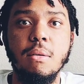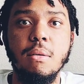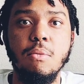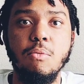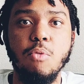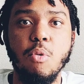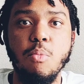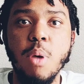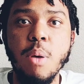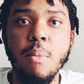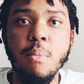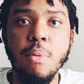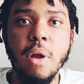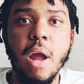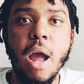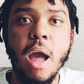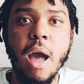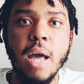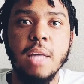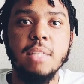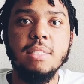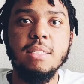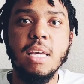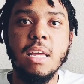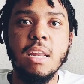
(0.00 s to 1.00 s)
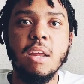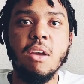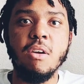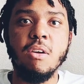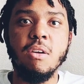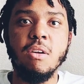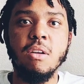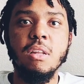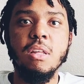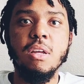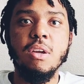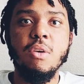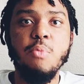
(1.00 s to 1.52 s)
Remember how I said
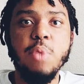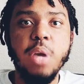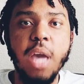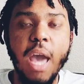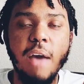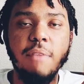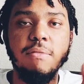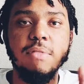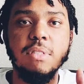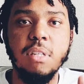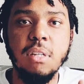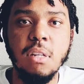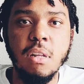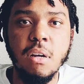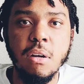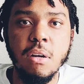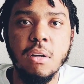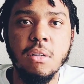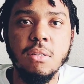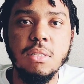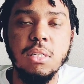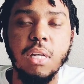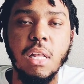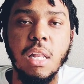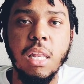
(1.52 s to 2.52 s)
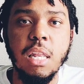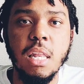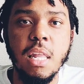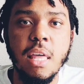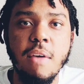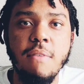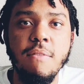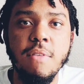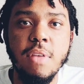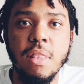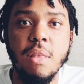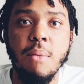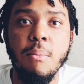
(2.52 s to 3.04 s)
earlier, we have to learn to
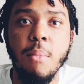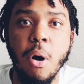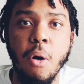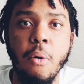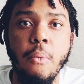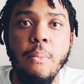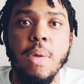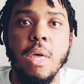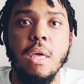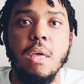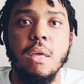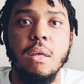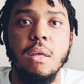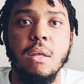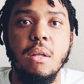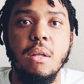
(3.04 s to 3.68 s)
live in the moment?